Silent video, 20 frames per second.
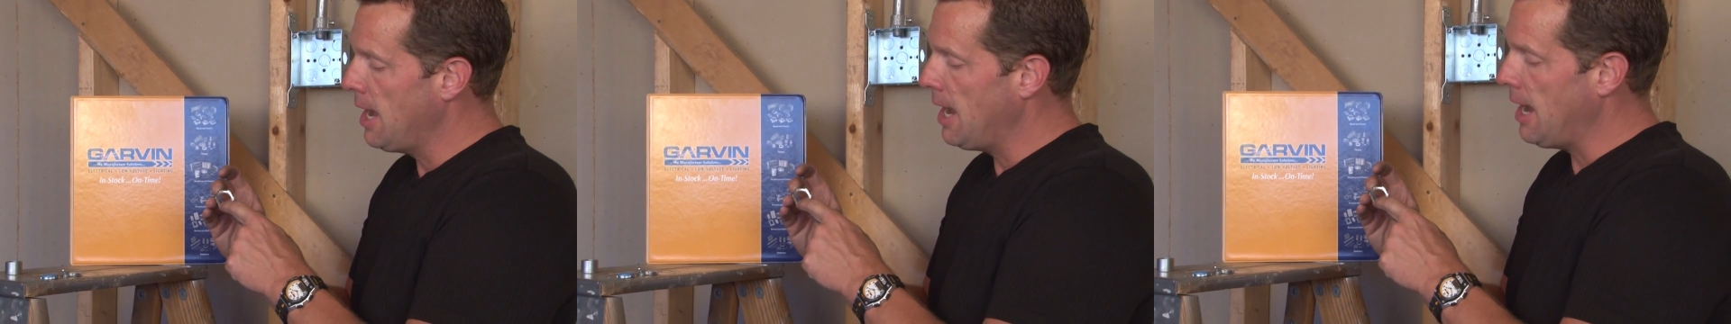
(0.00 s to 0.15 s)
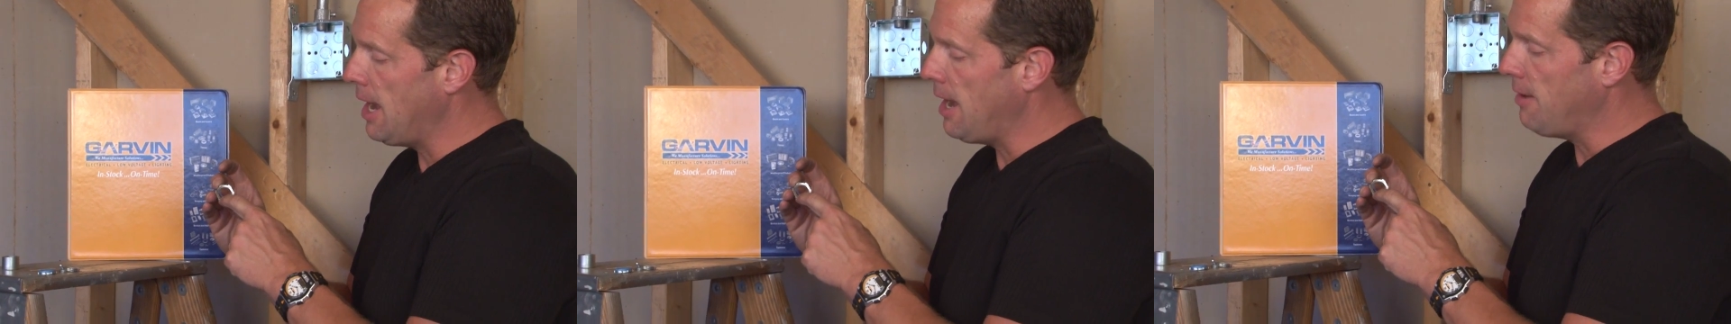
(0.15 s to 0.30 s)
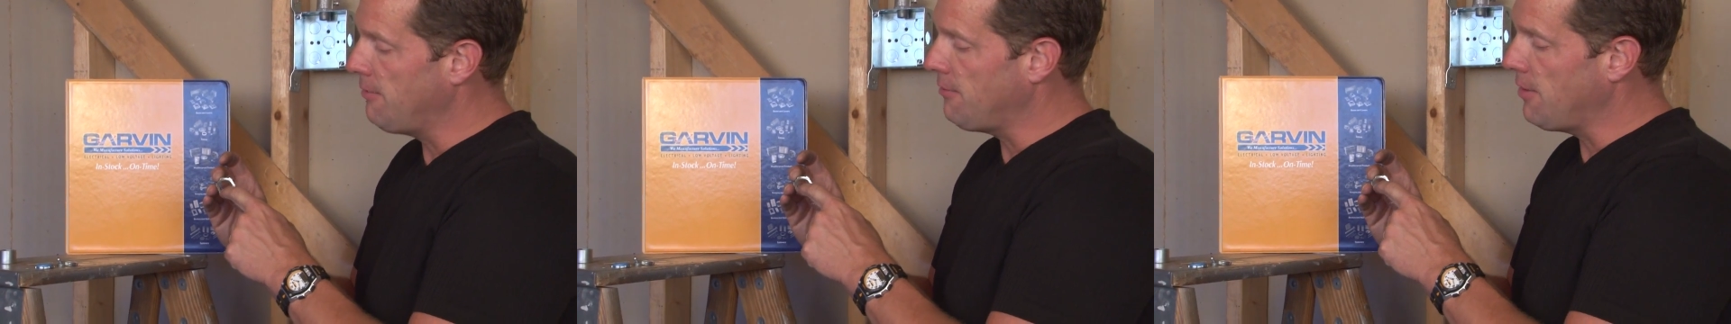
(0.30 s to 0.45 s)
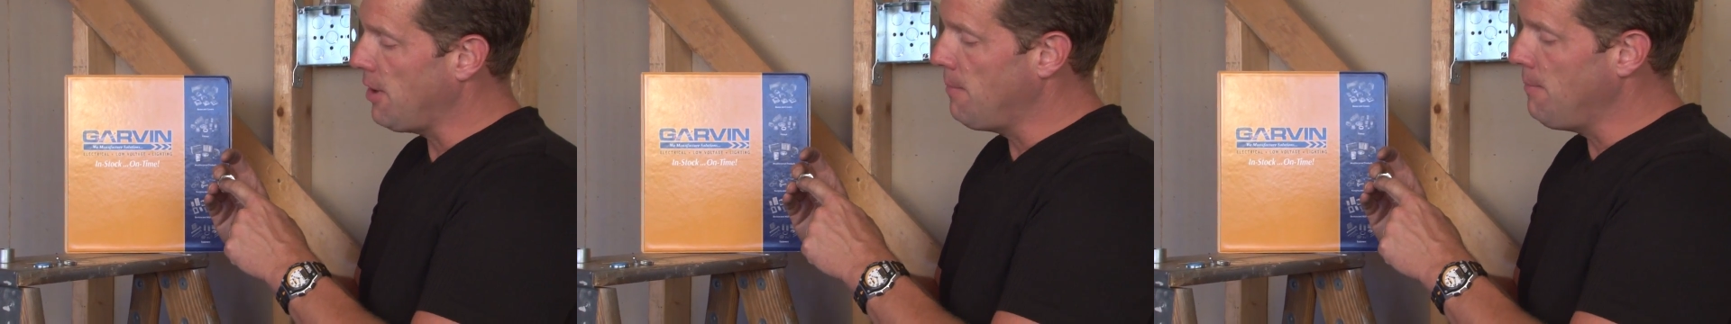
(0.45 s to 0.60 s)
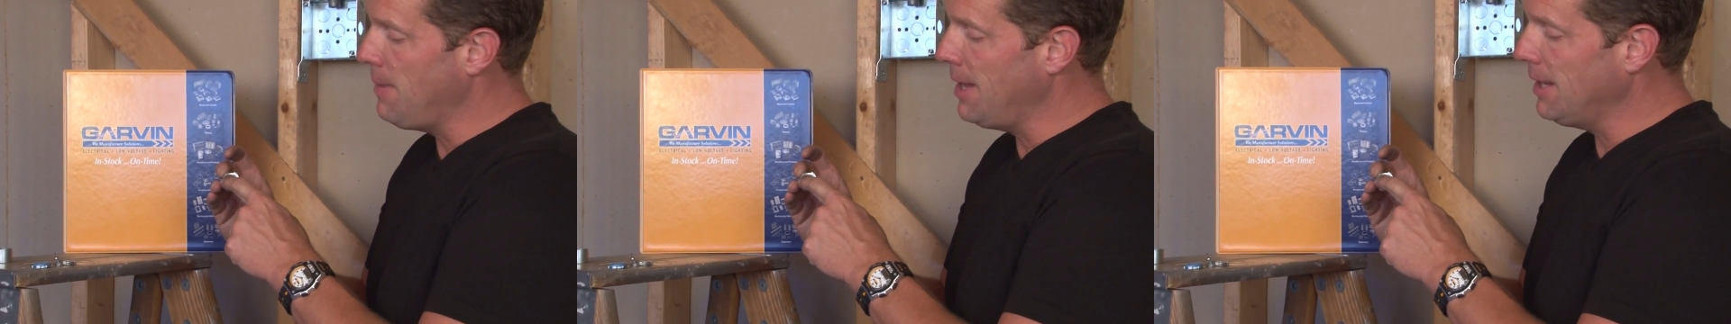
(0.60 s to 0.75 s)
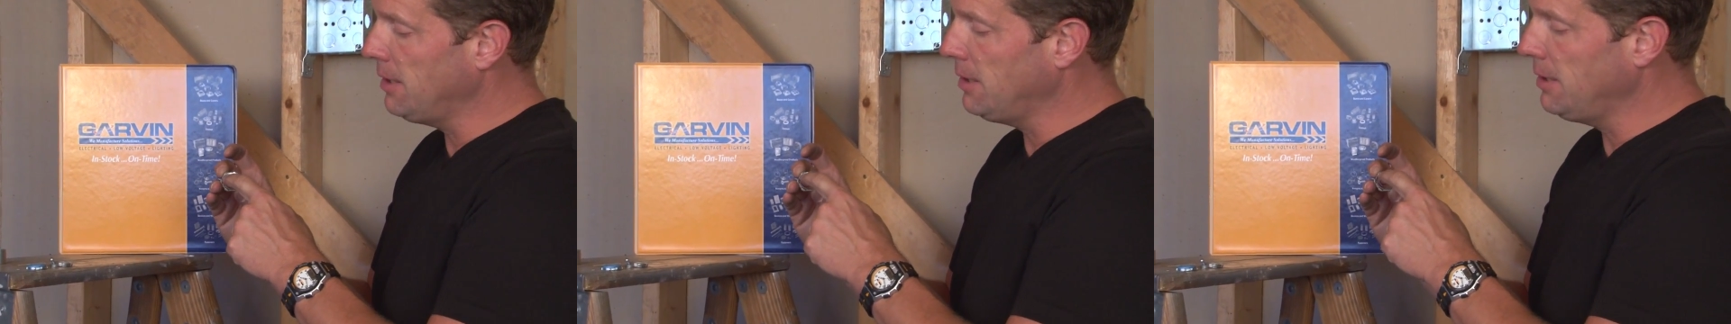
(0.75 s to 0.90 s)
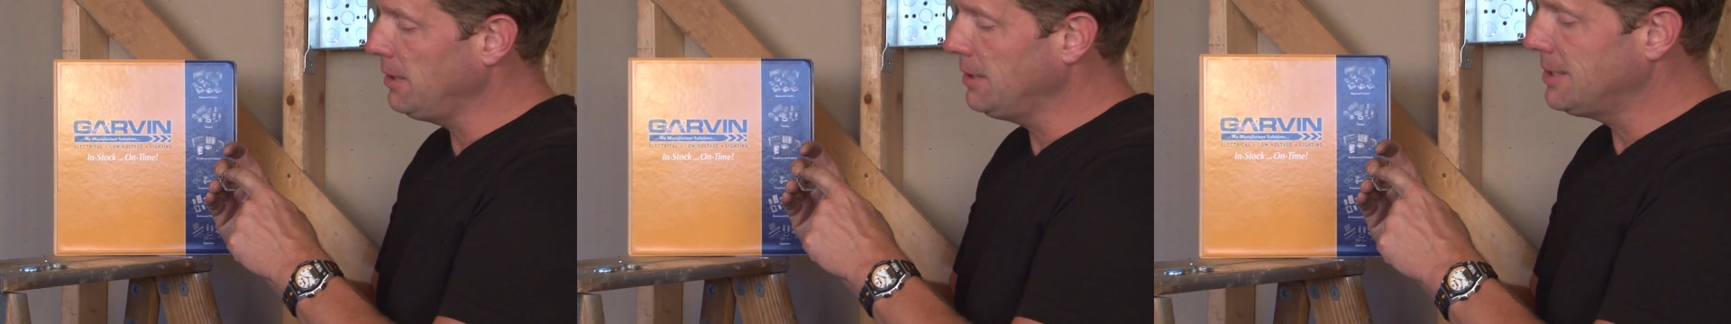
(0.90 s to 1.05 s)
have a
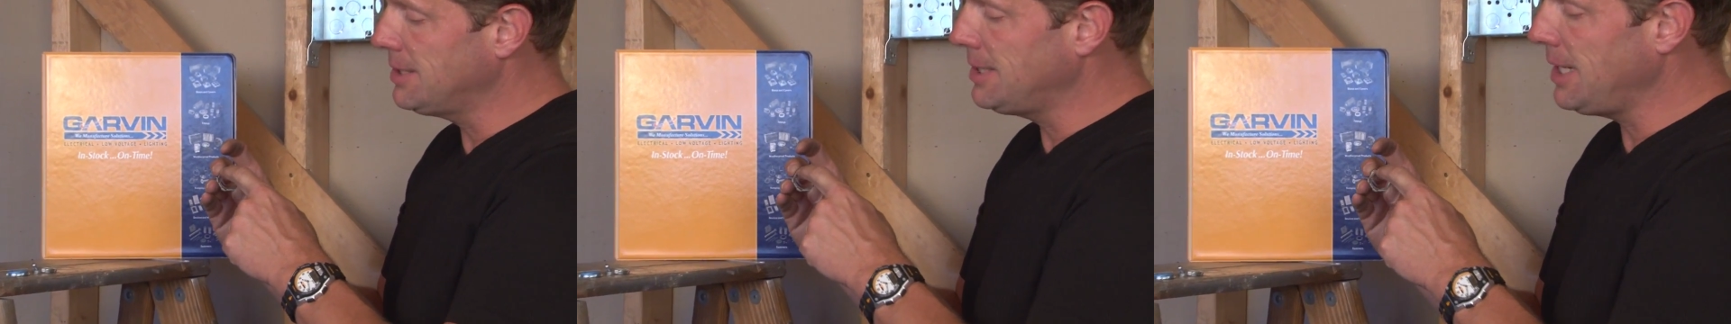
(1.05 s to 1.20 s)
metal